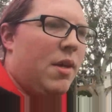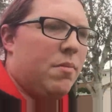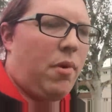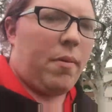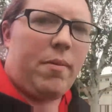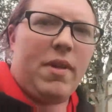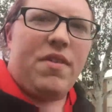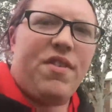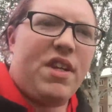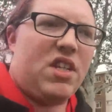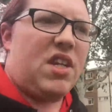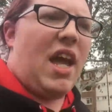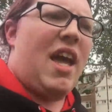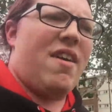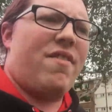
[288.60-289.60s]
probably
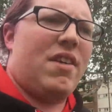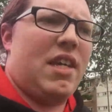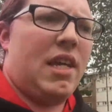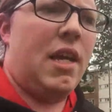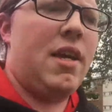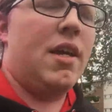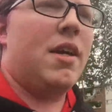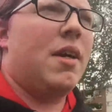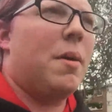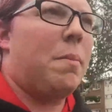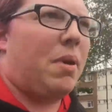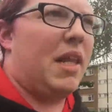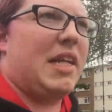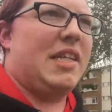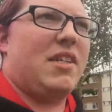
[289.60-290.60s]
feature heavy
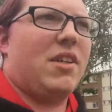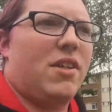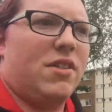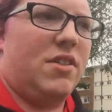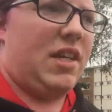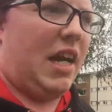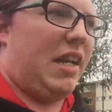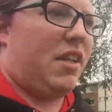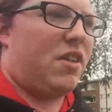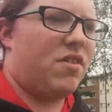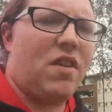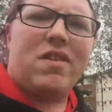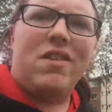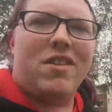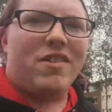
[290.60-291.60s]
plane content because
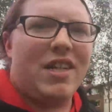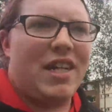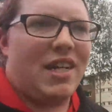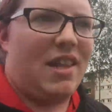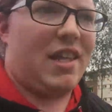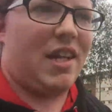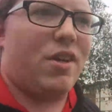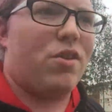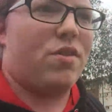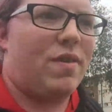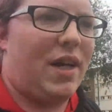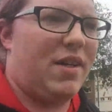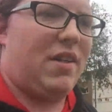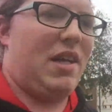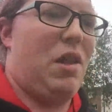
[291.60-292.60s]
there's not really anything else
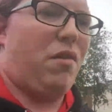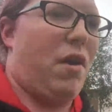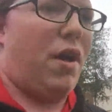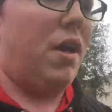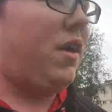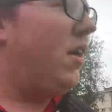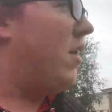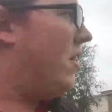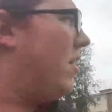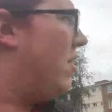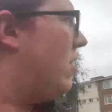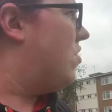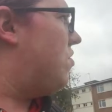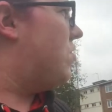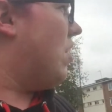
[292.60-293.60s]
around Heathrow.
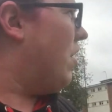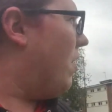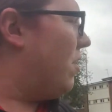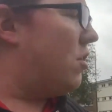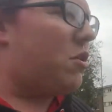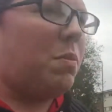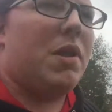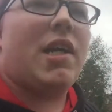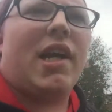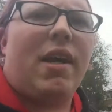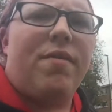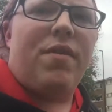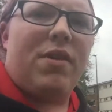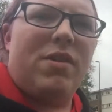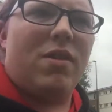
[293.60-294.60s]
So I'll just be
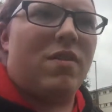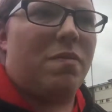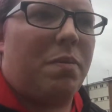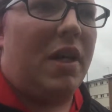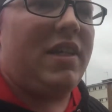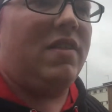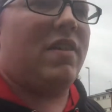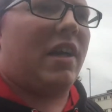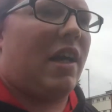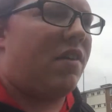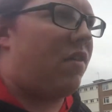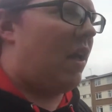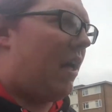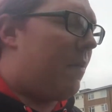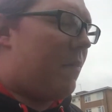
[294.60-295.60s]
taking photos of planes, I
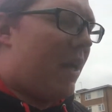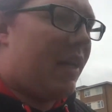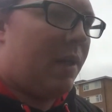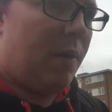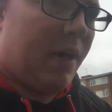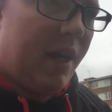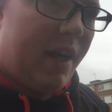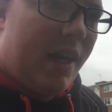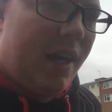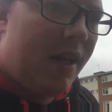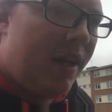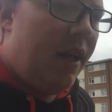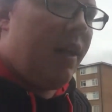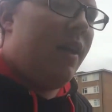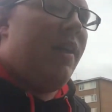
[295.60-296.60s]
guess. Anyway,
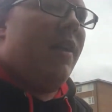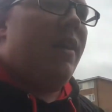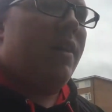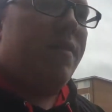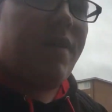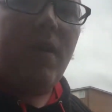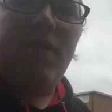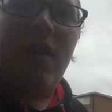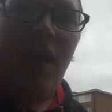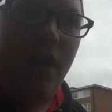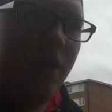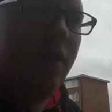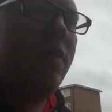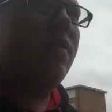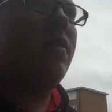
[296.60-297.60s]

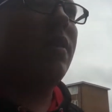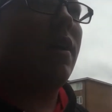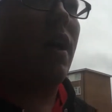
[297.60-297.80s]
photos